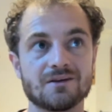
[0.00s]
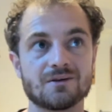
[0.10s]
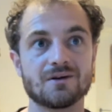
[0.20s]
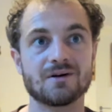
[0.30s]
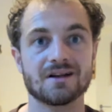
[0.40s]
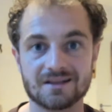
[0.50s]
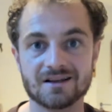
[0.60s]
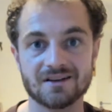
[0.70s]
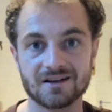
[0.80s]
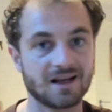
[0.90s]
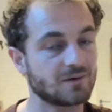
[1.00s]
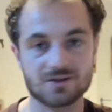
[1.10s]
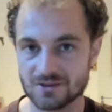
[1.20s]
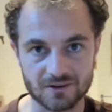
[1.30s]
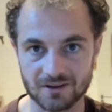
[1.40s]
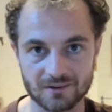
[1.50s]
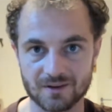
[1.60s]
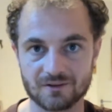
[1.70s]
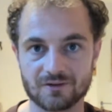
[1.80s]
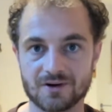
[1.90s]
learning the other language. You're not
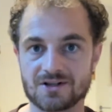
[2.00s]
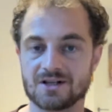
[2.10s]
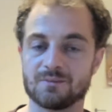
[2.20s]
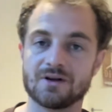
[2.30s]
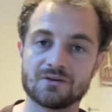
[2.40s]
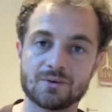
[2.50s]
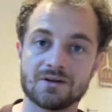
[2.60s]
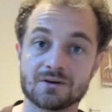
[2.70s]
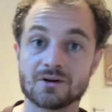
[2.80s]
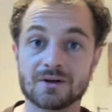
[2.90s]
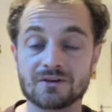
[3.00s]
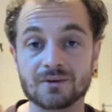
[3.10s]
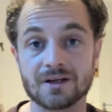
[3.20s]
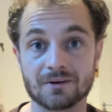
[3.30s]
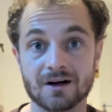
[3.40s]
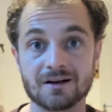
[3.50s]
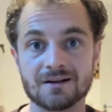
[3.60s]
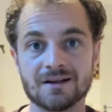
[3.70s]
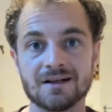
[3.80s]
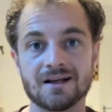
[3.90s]
learning Farsi, because when you're going to Iran
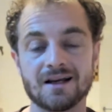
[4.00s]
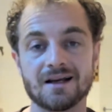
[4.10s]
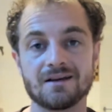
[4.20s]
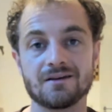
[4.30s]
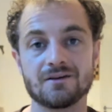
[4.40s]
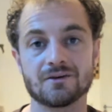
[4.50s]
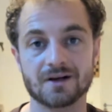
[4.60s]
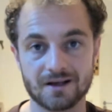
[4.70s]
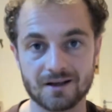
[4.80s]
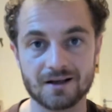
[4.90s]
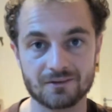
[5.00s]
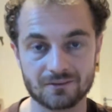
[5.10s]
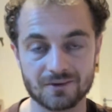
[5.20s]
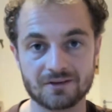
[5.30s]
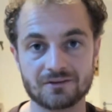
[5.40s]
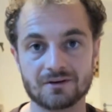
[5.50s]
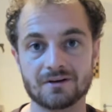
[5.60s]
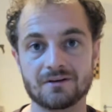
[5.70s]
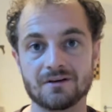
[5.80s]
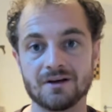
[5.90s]
and you're in a
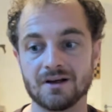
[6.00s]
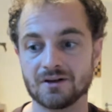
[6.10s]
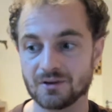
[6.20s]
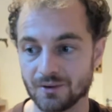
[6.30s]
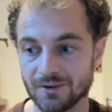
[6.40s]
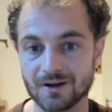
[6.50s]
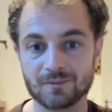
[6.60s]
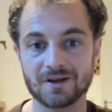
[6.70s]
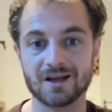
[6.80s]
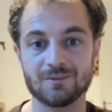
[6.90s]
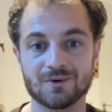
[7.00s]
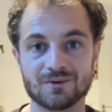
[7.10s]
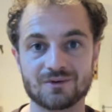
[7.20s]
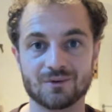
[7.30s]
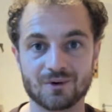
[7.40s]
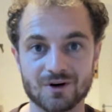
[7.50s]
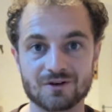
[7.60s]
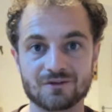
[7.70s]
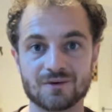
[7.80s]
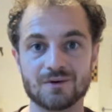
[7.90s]
restaurant, you will not be able to
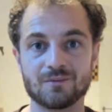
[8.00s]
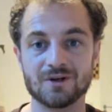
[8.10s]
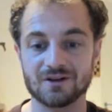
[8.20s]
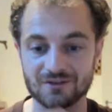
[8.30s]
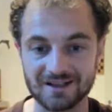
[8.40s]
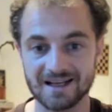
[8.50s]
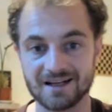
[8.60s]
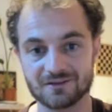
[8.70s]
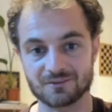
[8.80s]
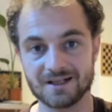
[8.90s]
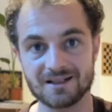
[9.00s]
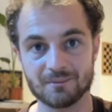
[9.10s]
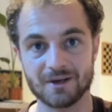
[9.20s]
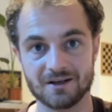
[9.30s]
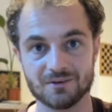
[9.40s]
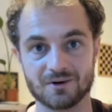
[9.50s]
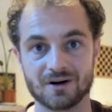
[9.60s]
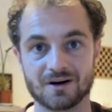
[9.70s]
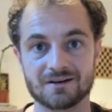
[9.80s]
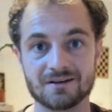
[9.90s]
order food because you can't read the menu
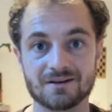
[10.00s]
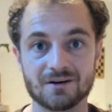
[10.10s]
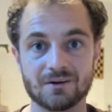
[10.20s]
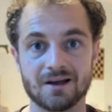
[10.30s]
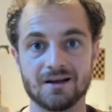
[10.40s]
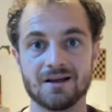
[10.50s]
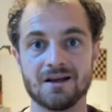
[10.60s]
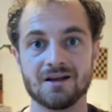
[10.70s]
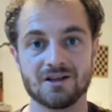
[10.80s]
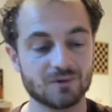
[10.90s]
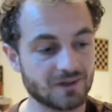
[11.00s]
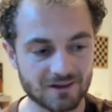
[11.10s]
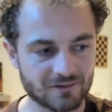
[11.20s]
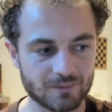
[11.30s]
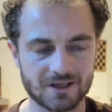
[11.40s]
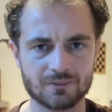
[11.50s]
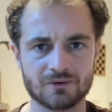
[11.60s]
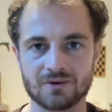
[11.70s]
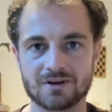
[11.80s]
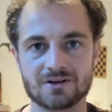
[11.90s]
card. Okay, you will never be able
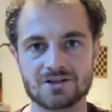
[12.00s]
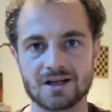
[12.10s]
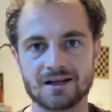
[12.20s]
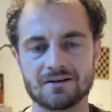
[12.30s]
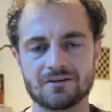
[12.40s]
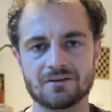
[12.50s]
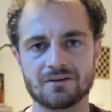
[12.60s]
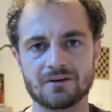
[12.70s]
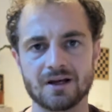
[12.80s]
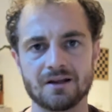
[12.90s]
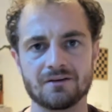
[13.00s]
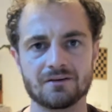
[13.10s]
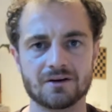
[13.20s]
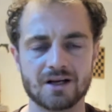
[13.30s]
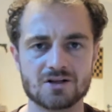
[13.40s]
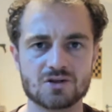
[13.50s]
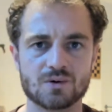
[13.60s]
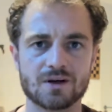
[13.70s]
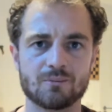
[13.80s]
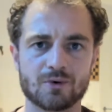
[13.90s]
to understand and
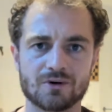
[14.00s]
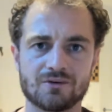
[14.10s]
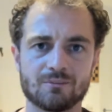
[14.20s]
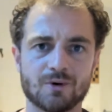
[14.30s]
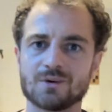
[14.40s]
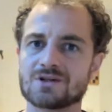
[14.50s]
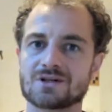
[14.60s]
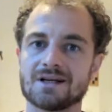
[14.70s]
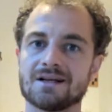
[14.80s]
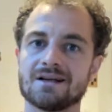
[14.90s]
enjoy Persian poetry,